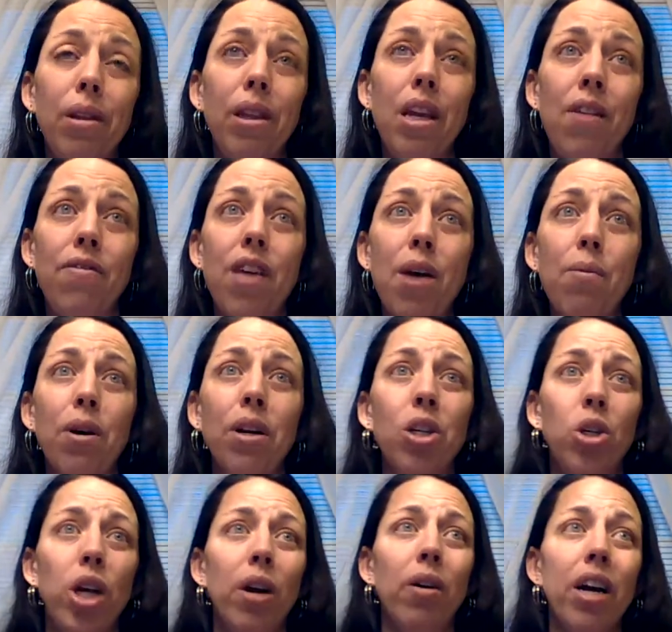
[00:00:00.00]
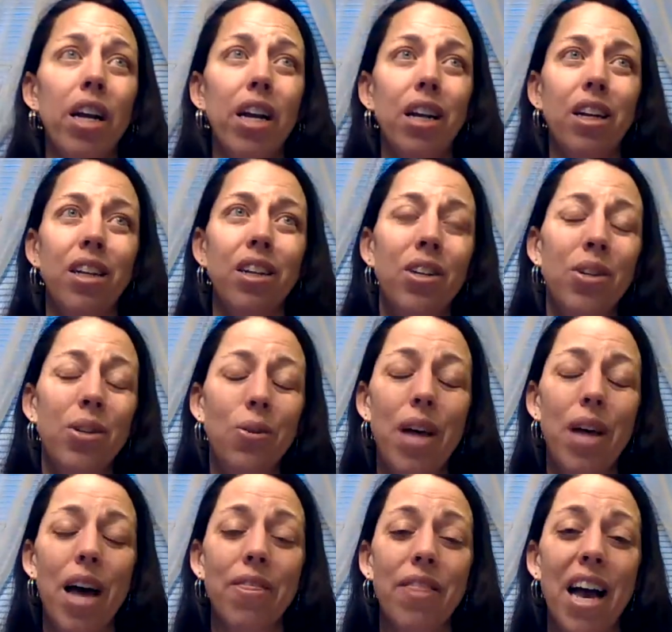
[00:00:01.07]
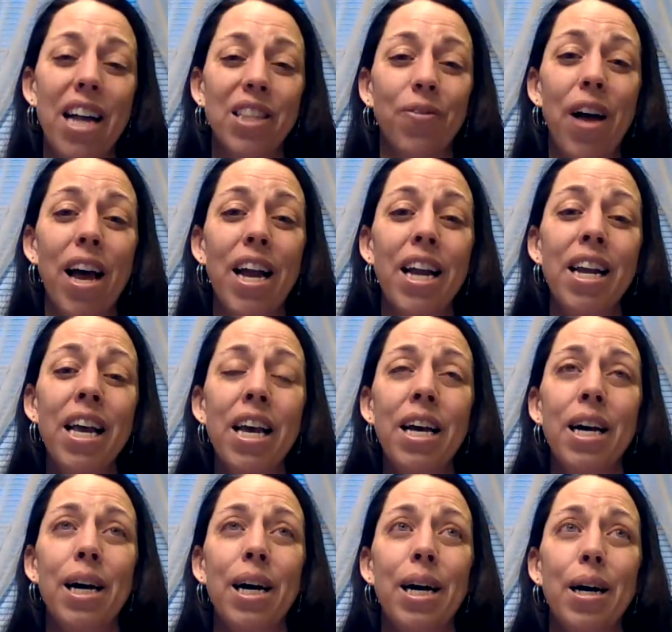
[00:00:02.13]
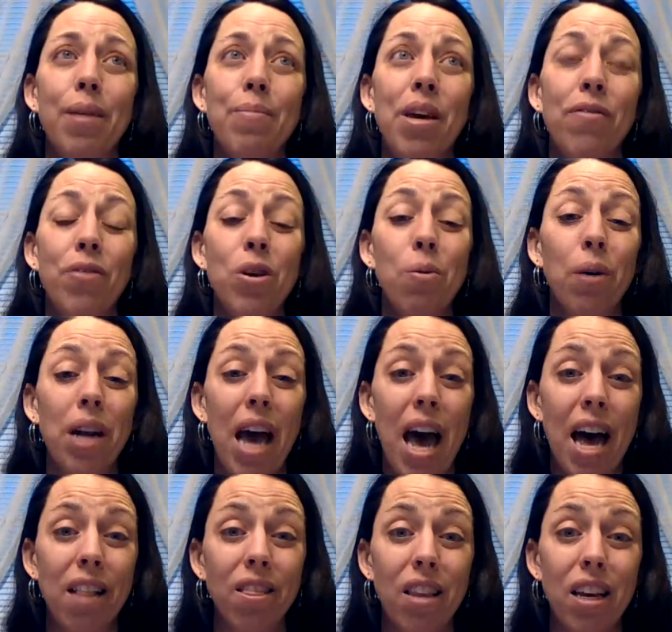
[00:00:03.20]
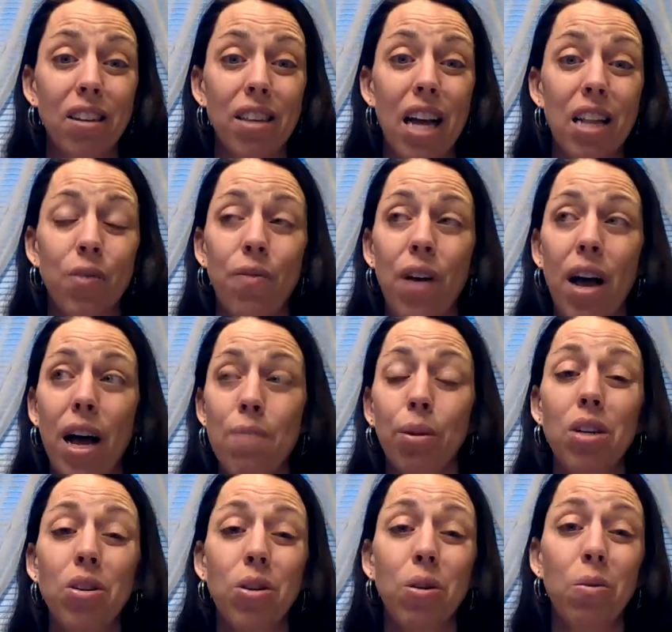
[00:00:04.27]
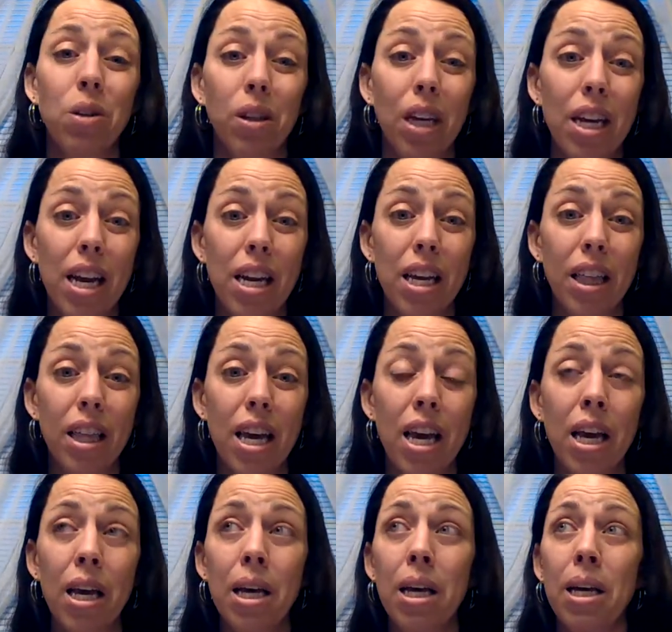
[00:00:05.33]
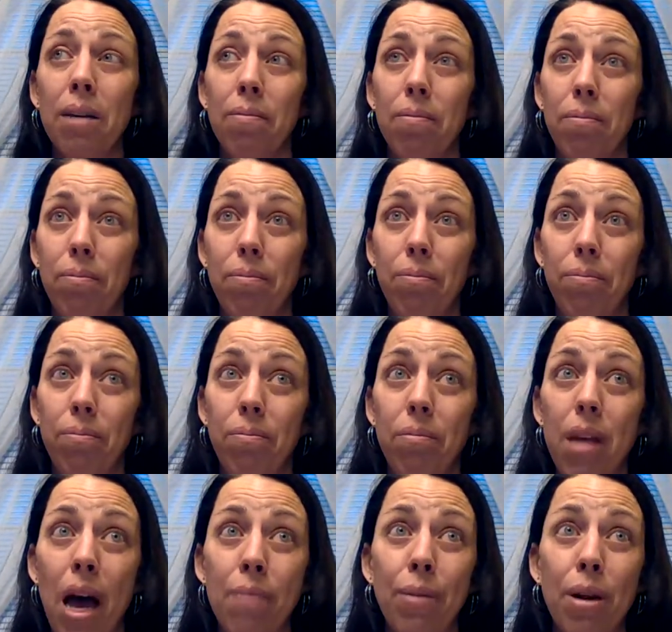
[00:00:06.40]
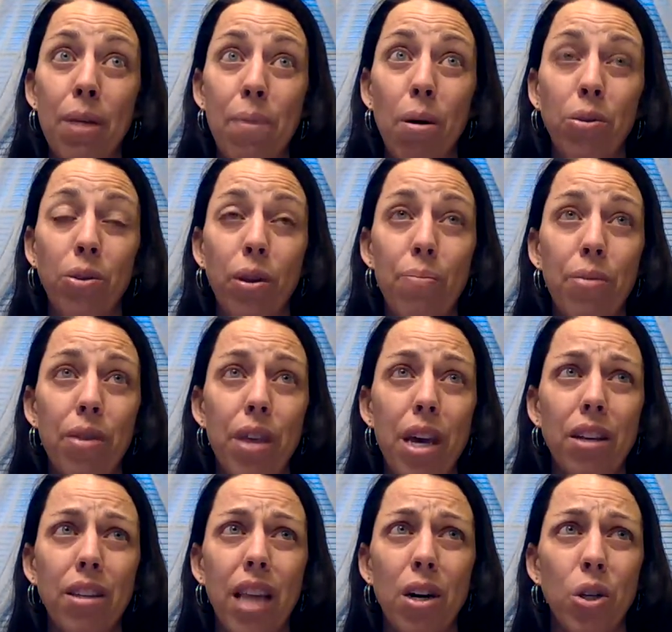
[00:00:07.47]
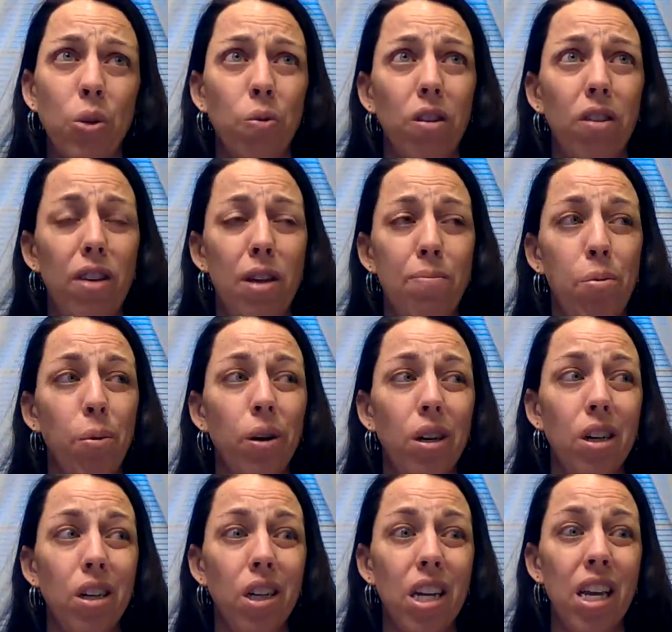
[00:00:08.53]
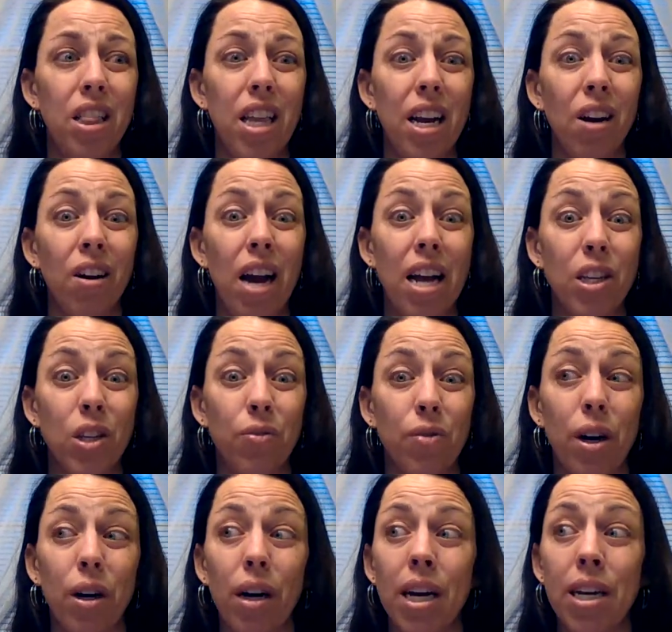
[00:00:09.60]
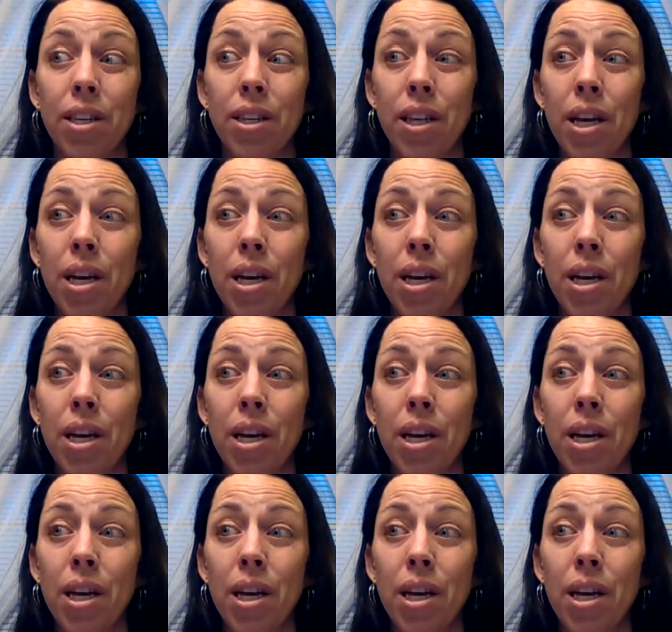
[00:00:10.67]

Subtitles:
If they want to share it and do that, that's fine. If you want to add things, that's fine. Please don't delete anything. I'm going to post some things that are sort of important in there as far as